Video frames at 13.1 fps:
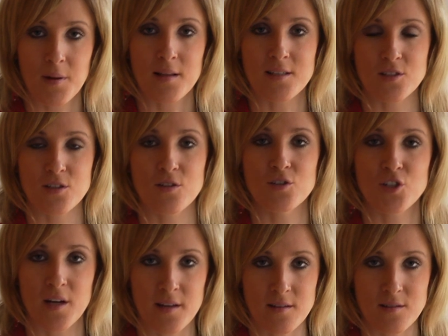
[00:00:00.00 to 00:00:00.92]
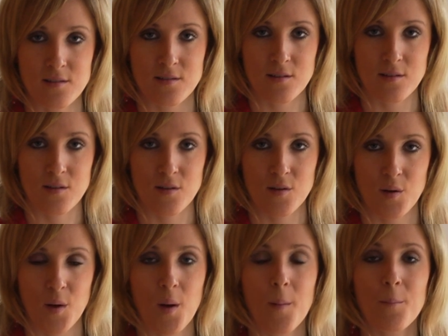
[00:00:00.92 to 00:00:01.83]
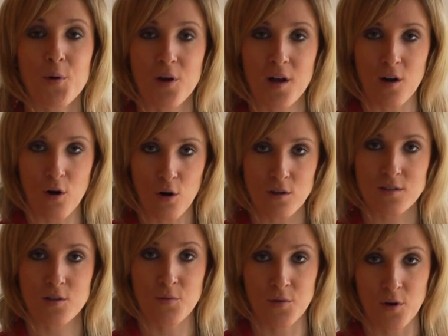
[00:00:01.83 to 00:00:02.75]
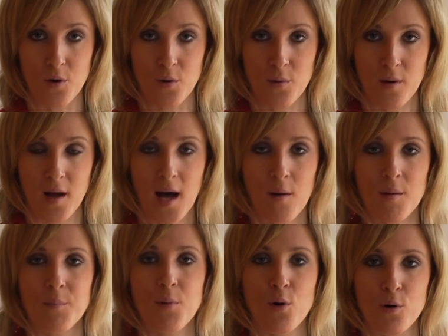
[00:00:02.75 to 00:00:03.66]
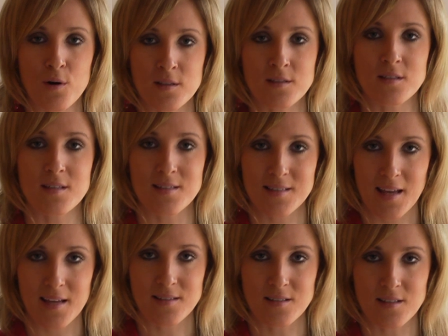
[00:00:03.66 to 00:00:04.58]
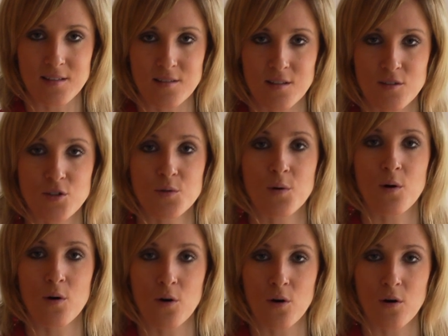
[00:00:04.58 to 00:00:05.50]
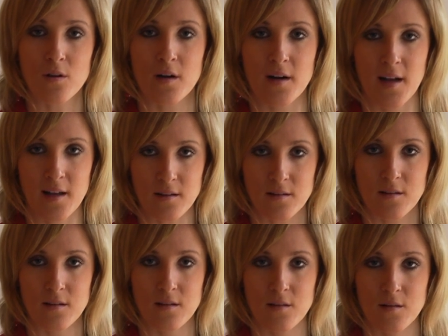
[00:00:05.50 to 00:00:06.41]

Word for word: political giants, but I also know how important this case is to all our health